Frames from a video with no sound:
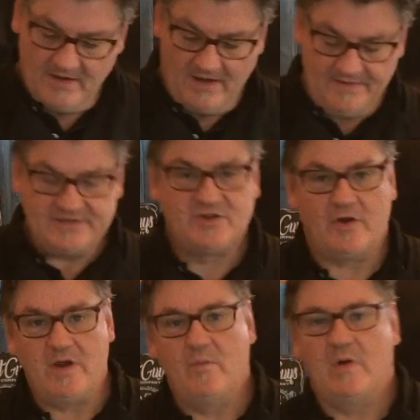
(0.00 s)
On this
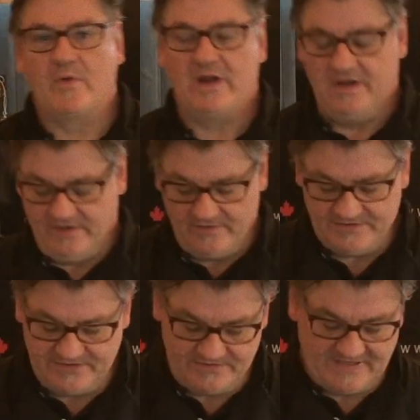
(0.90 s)
turkey, what we're going to do
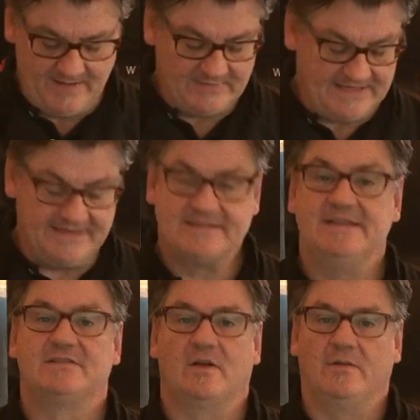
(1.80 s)
is use a Himalayan
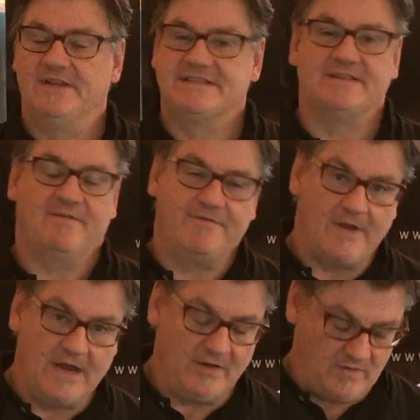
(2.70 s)
sea salt. This is a
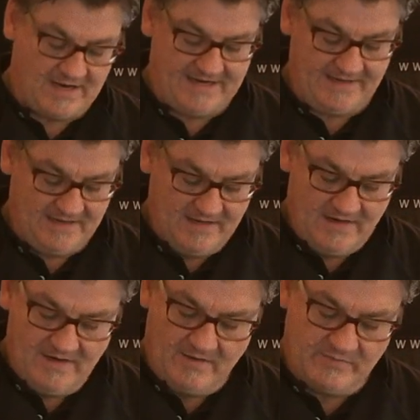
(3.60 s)
fine grind.
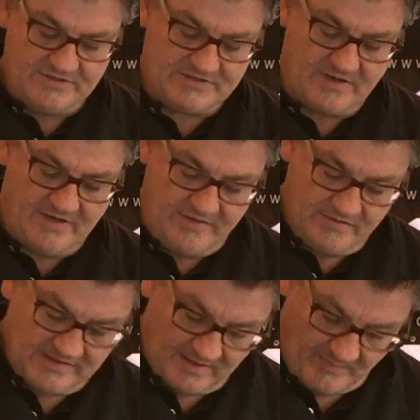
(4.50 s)
We're just going to
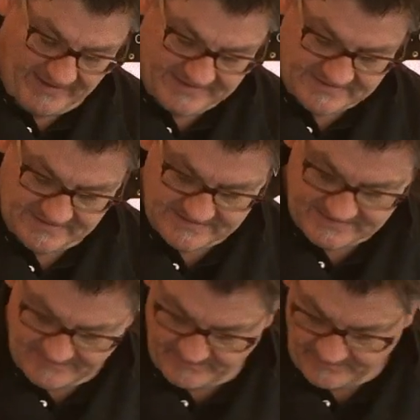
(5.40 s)
do a little pinch and
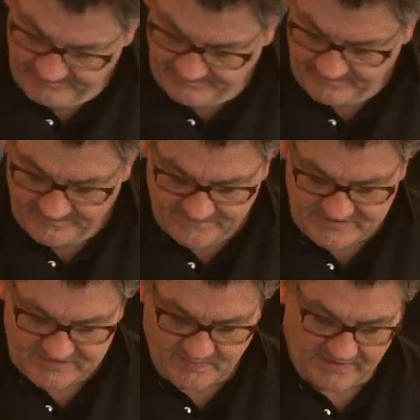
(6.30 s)
just
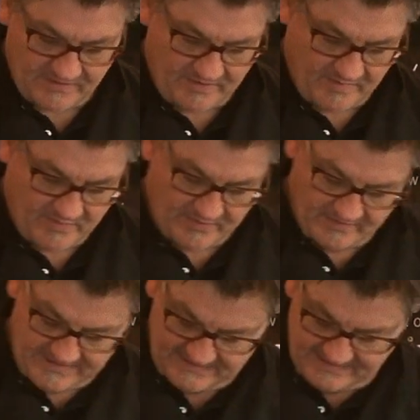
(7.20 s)
sprinkle it on the
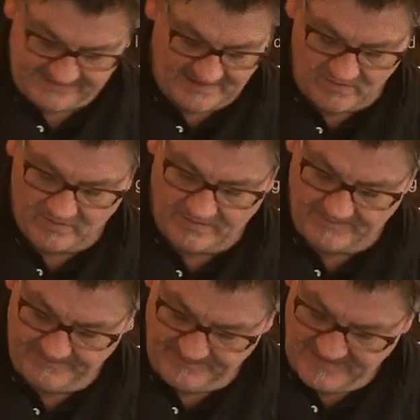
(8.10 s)
bird, get that thing going.
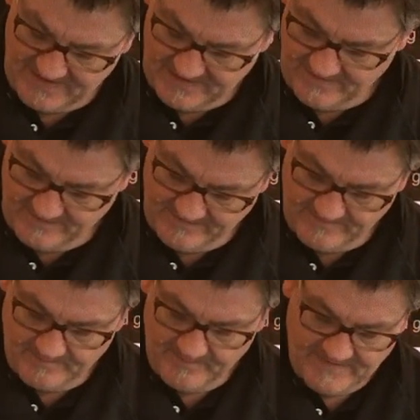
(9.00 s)

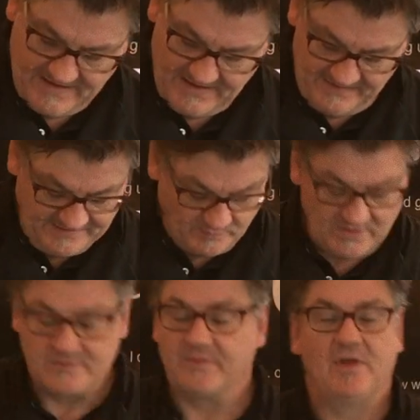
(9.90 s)
And this
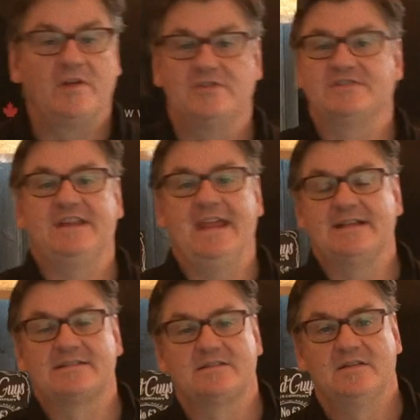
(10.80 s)
works with all your
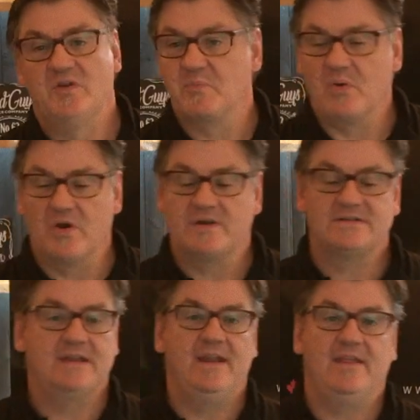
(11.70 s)
steaks, your
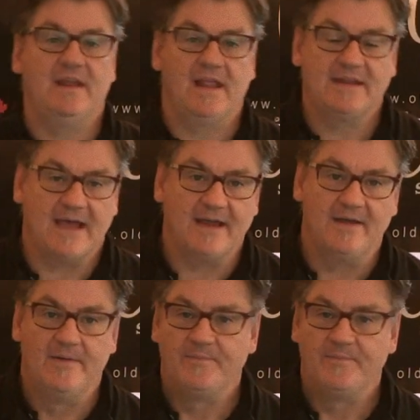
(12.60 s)
porks, anything like that.